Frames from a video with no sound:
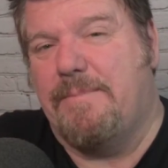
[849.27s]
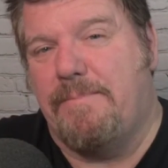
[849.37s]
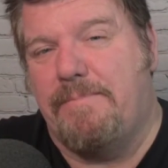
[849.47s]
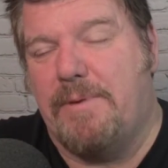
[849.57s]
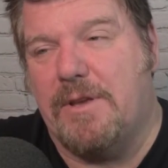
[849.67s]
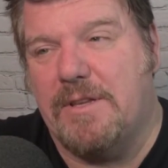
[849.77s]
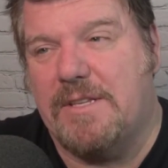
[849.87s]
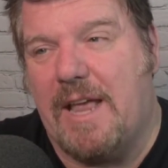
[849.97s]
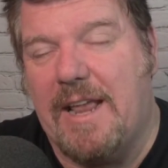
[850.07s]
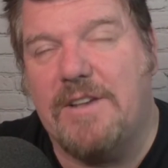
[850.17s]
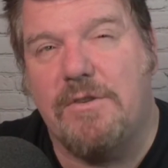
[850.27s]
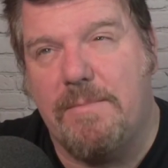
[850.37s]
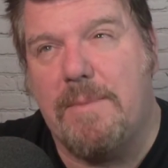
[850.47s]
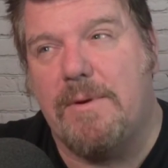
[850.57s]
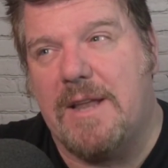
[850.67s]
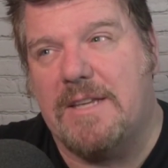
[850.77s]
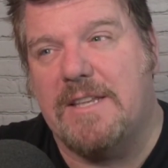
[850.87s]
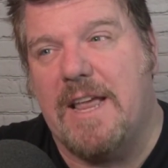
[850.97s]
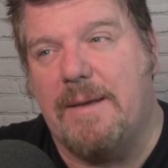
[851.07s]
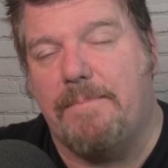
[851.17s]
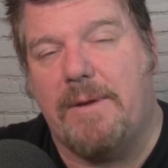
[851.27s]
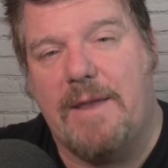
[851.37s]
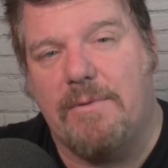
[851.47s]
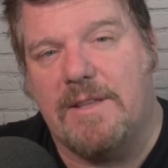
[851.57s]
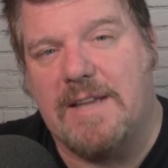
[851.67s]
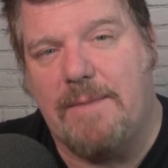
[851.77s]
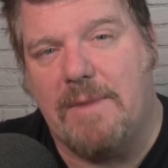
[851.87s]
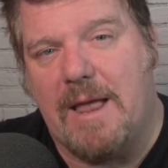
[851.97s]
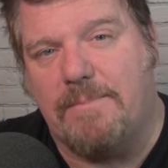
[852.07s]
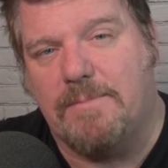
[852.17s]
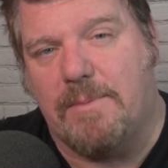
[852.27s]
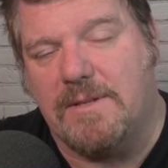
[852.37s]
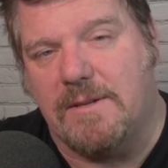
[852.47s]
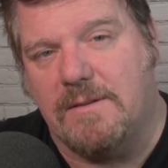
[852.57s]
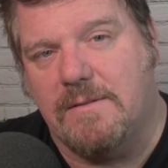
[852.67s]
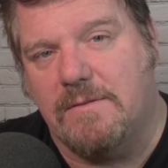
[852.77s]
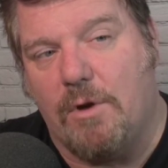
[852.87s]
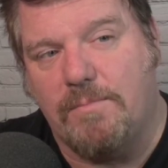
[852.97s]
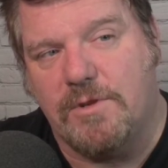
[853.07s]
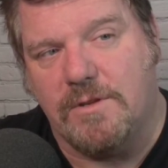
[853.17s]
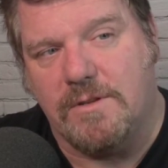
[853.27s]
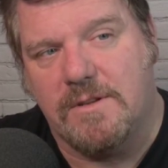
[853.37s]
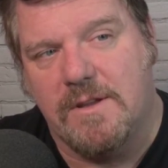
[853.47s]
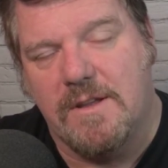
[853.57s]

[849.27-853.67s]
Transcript: Because, and I do remember last night playing with the time lapse button options.